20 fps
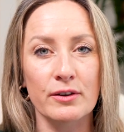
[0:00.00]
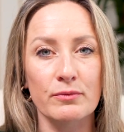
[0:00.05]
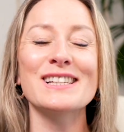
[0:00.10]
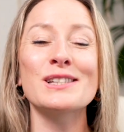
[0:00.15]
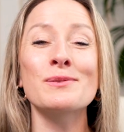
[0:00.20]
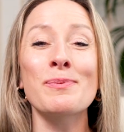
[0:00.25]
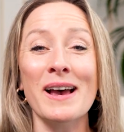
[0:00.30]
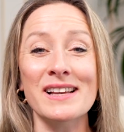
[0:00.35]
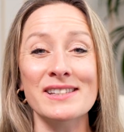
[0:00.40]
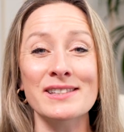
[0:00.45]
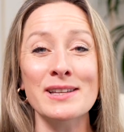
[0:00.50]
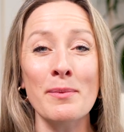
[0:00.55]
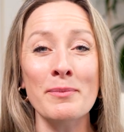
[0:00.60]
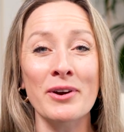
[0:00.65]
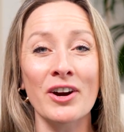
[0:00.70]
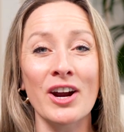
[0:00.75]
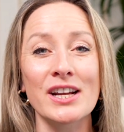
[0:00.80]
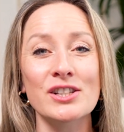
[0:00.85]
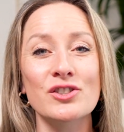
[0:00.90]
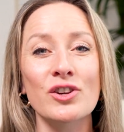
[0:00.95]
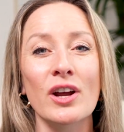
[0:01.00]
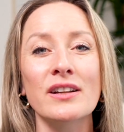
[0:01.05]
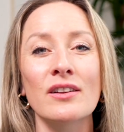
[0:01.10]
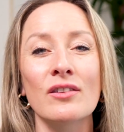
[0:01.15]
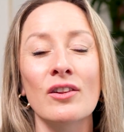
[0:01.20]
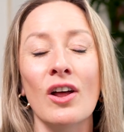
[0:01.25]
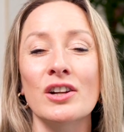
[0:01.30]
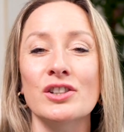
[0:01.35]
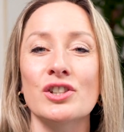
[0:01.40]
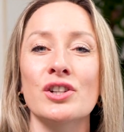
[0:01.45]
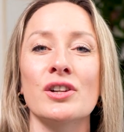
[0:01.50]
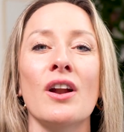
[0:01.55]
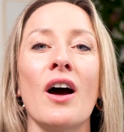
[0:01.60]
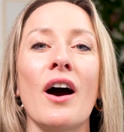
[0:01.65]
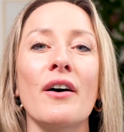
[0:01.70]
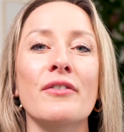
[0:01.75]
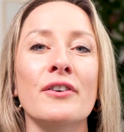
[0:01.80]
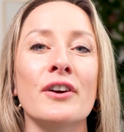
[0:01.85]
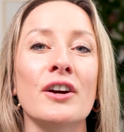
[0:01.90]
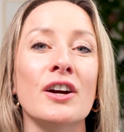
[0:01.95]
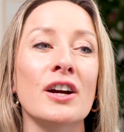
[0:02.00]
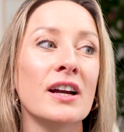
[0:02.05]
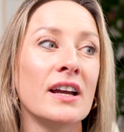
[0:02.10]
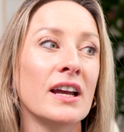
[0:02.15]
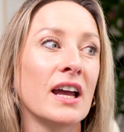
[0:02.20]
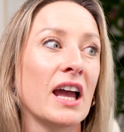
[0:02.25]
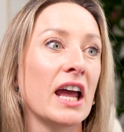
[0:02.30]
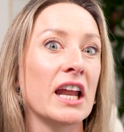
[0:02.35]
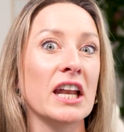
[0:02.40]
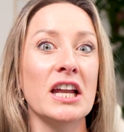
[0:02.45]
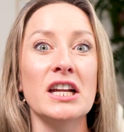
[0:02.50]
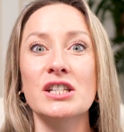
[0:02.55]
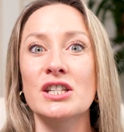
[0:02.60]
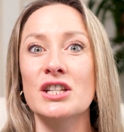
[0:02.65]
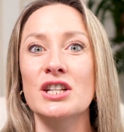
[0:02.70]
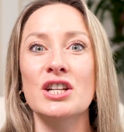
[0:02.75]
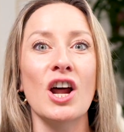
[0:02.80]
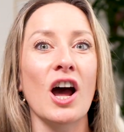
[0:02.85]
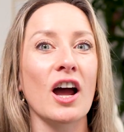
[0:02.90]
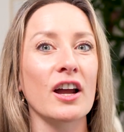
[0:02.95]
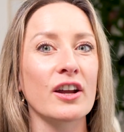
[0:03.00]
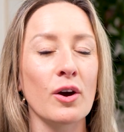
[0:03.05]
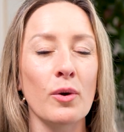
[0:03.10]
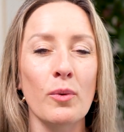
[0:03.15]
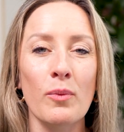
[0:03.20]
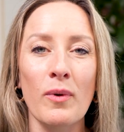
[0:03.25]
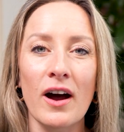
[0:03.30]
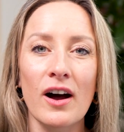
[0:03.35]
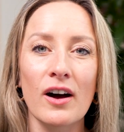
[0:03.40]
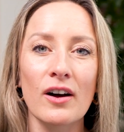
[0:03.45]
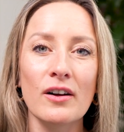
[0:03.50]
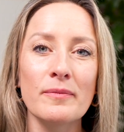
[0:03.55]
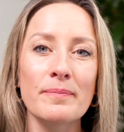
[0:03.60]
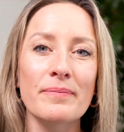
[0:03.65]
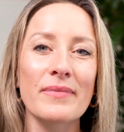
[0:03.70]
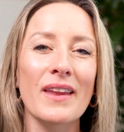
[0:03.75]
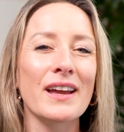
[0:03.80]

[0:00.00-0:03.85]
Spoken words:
This past summer, I tried to launch an offer and it did not go well.